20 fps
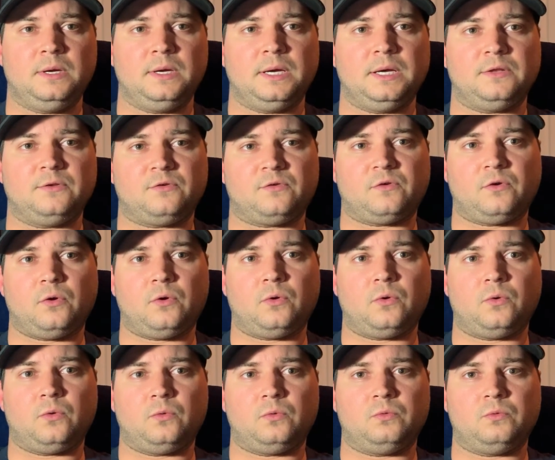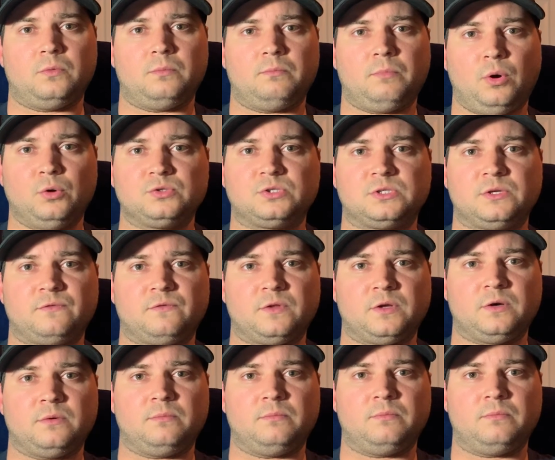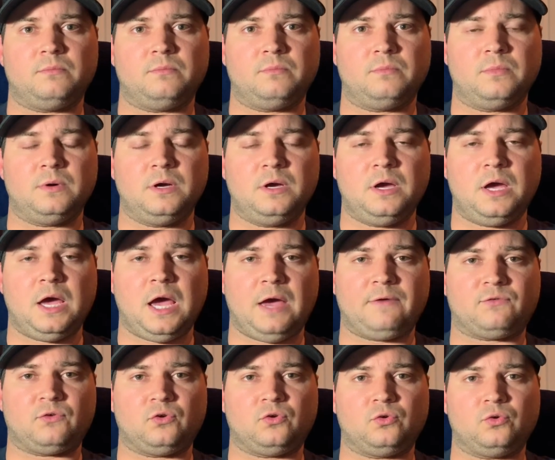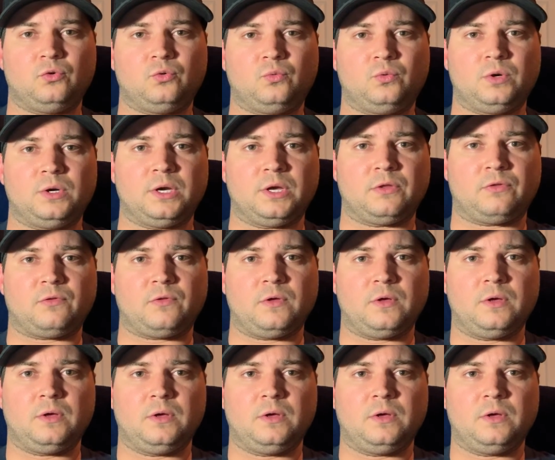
And so most of them have to do with